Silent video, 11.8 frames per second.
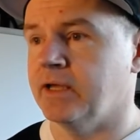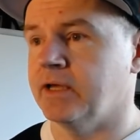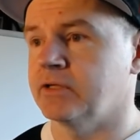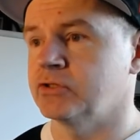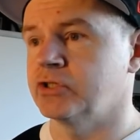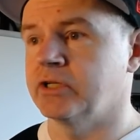
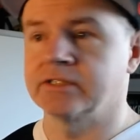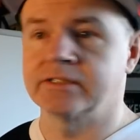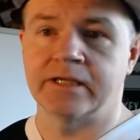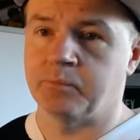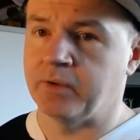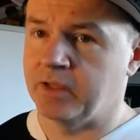And she doesn't
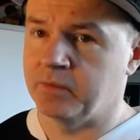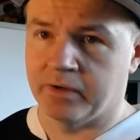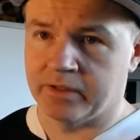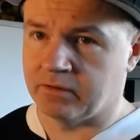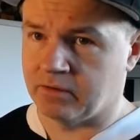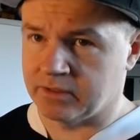get paid
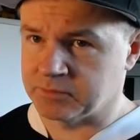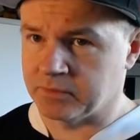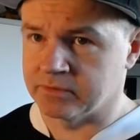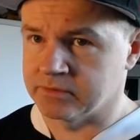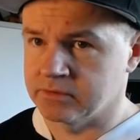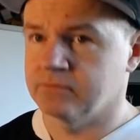by the
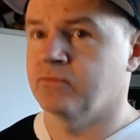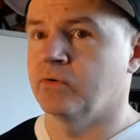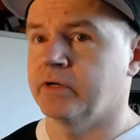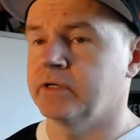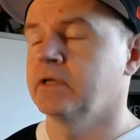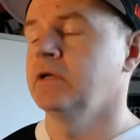hospitals
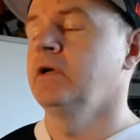for it,